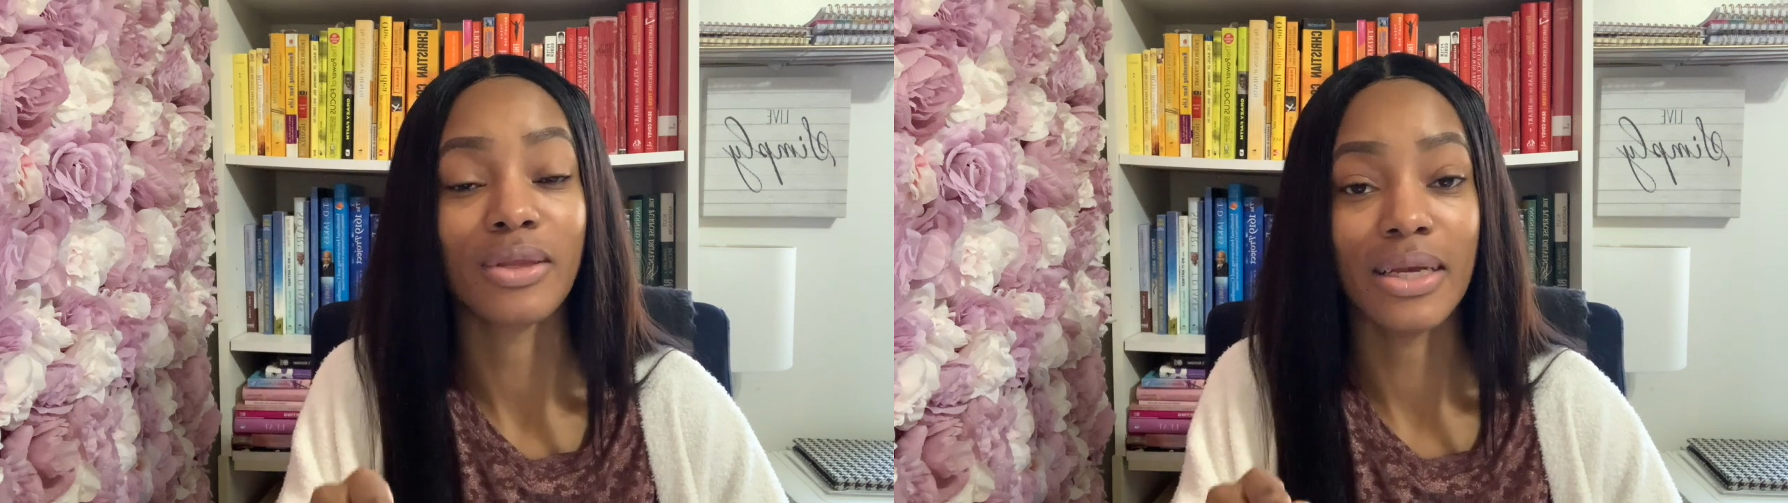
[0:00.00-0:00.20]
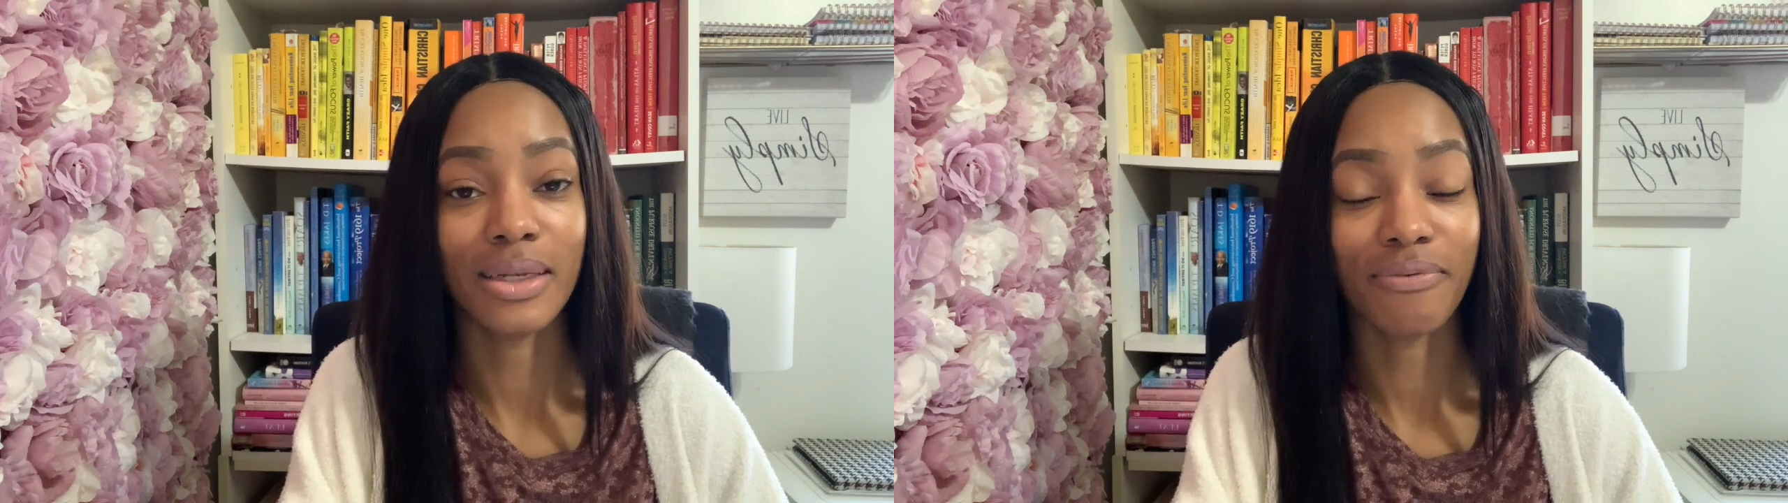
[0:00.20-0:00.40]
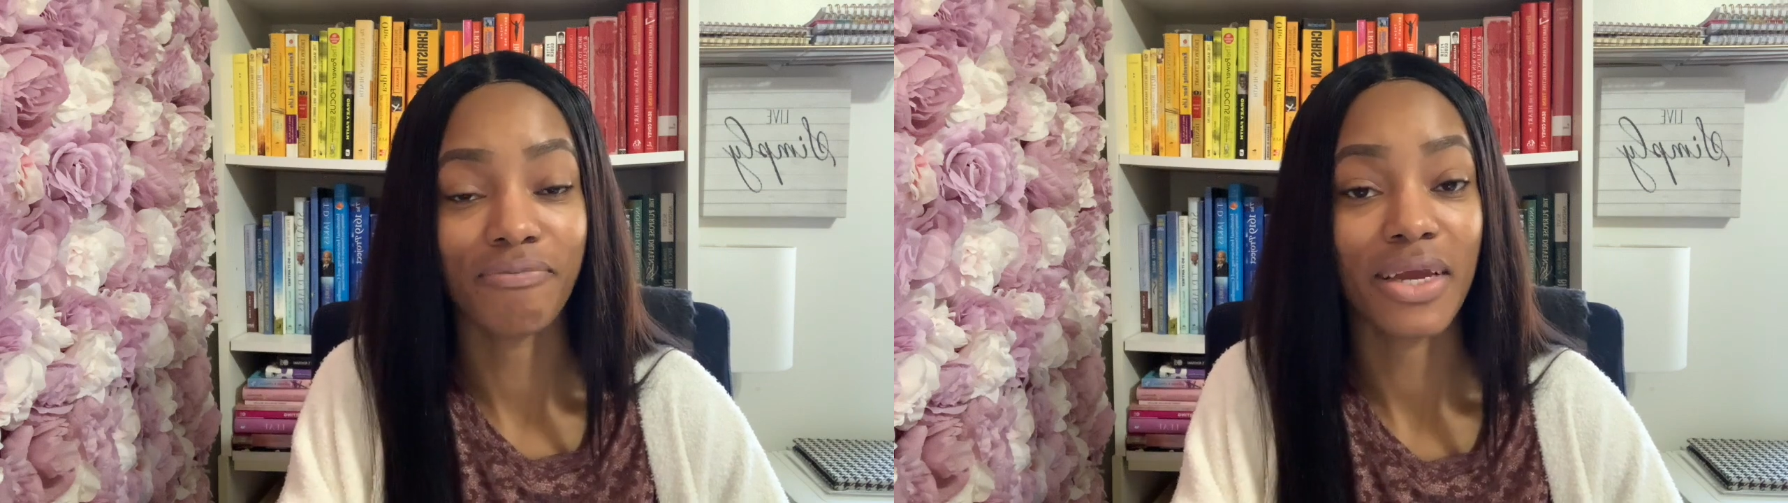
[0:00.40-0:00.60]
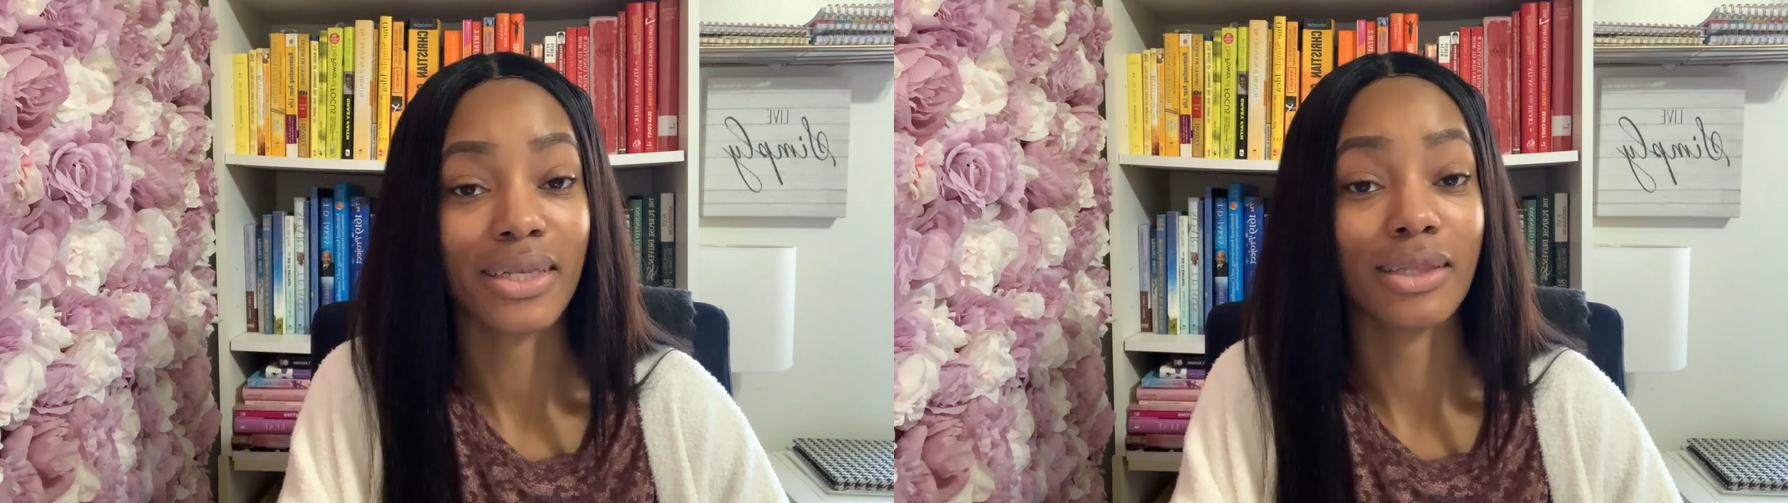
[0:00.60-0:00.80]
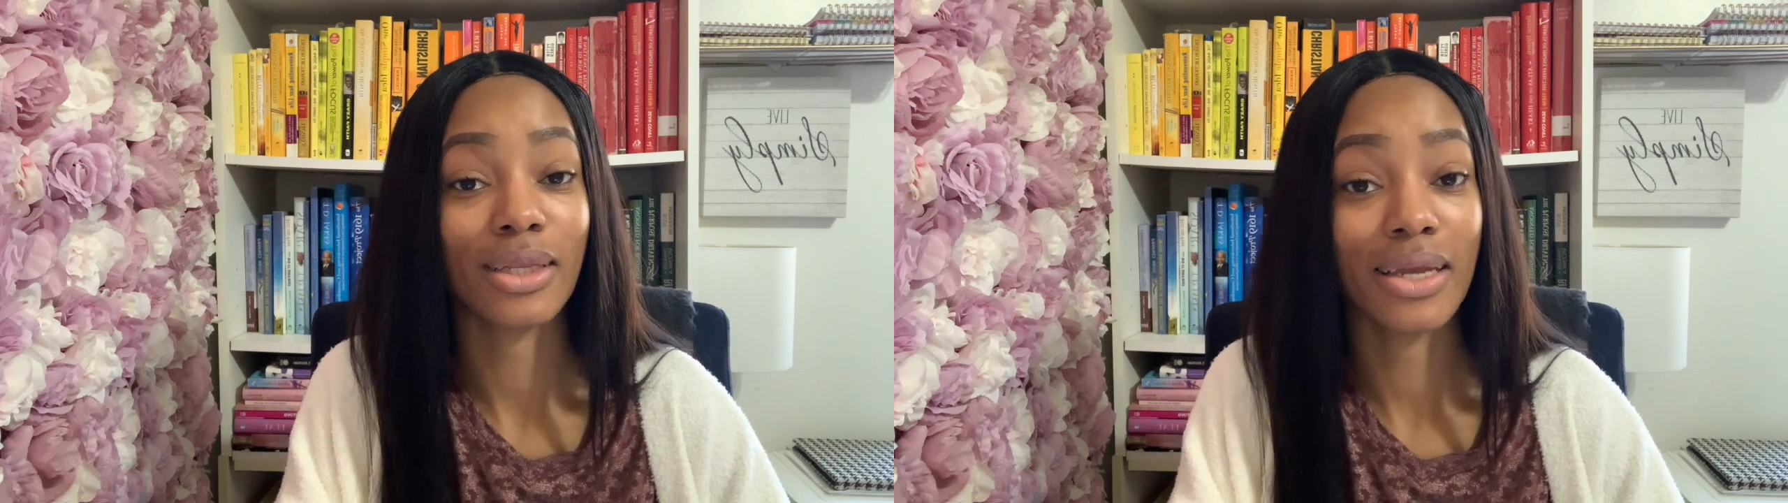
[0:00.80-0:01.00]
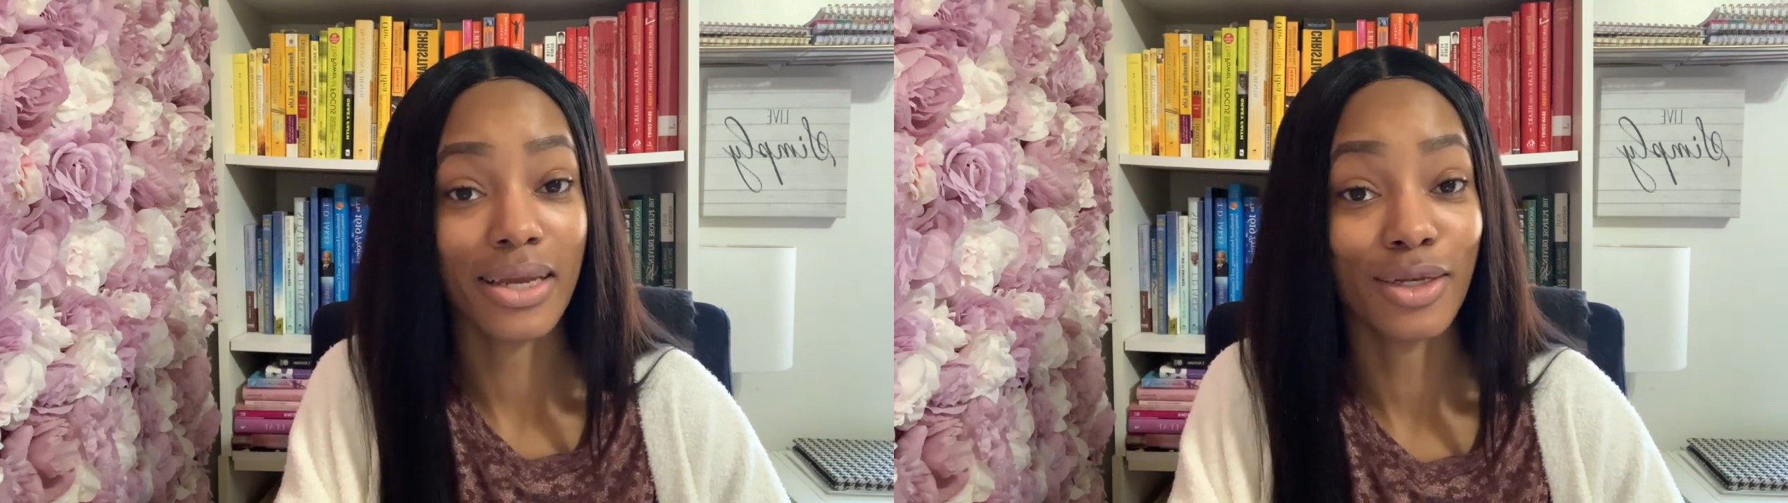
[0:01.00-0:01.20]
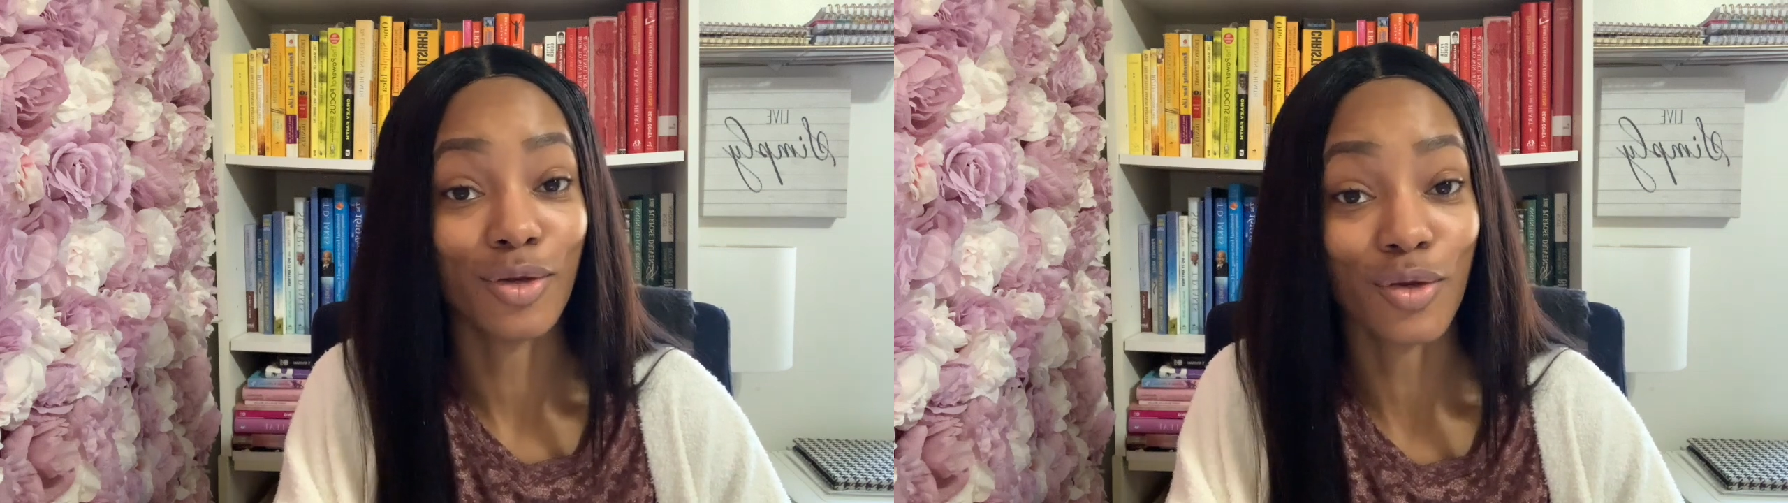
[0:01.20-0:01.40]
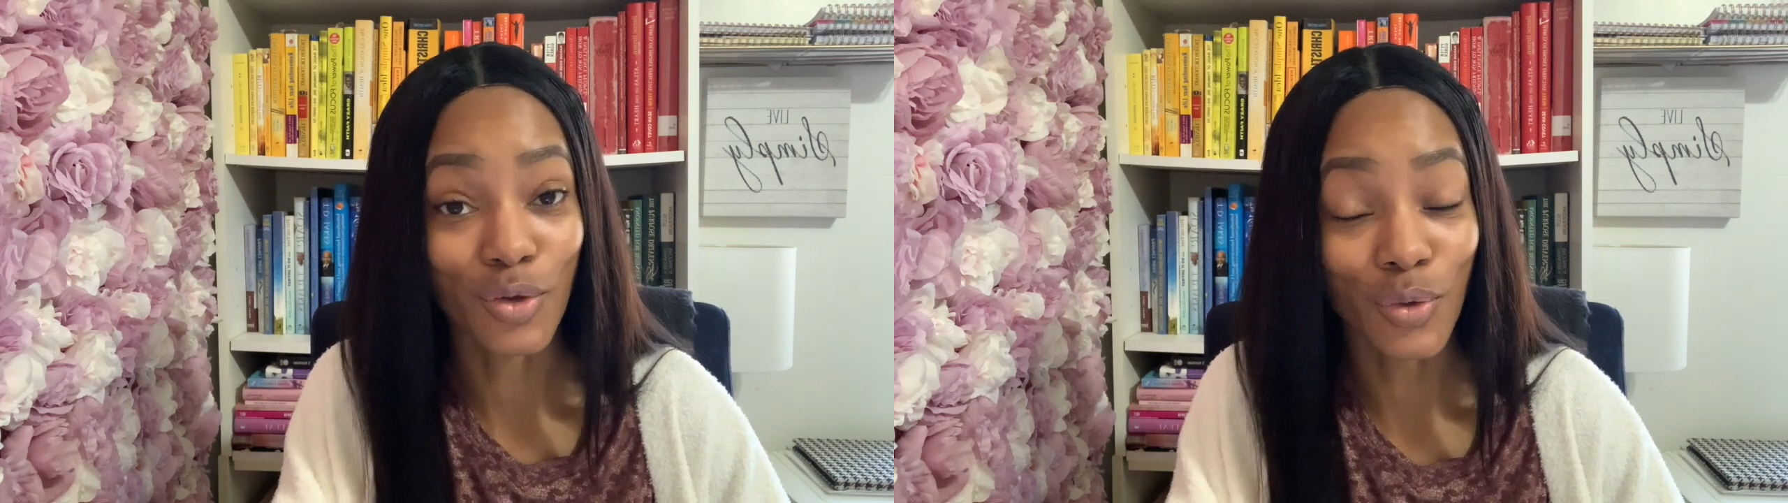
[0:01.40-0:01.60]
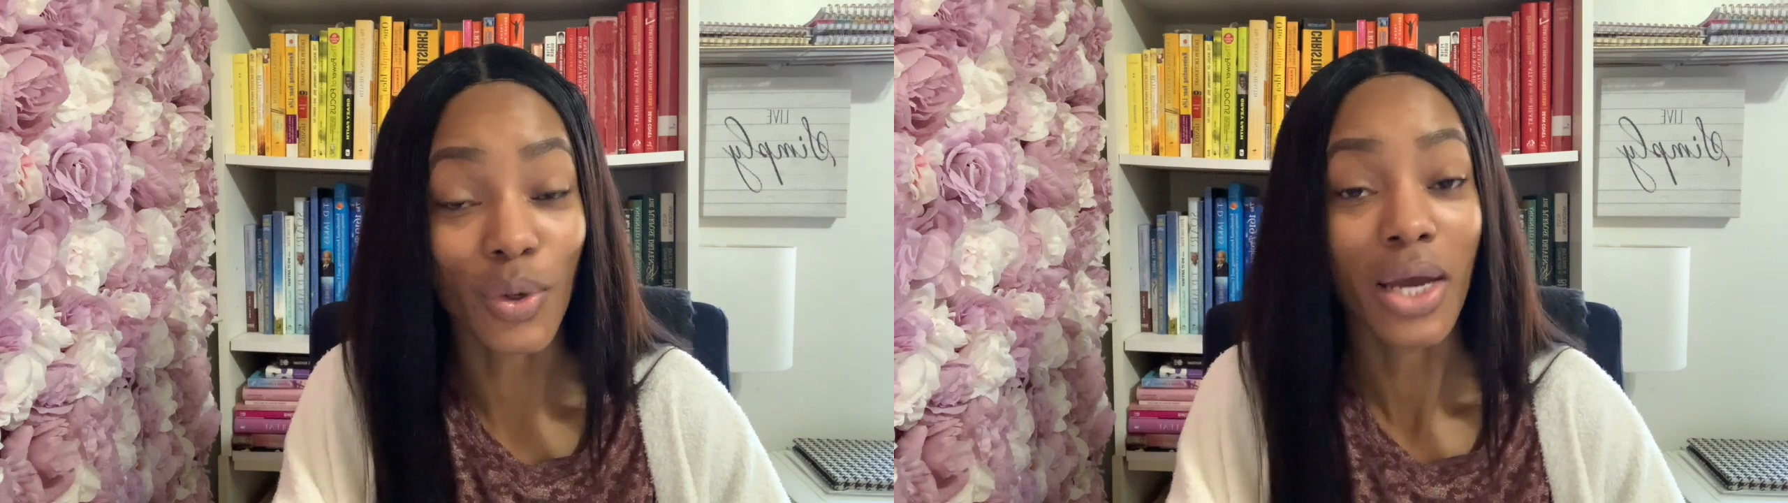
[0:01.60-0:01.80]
in effect in you,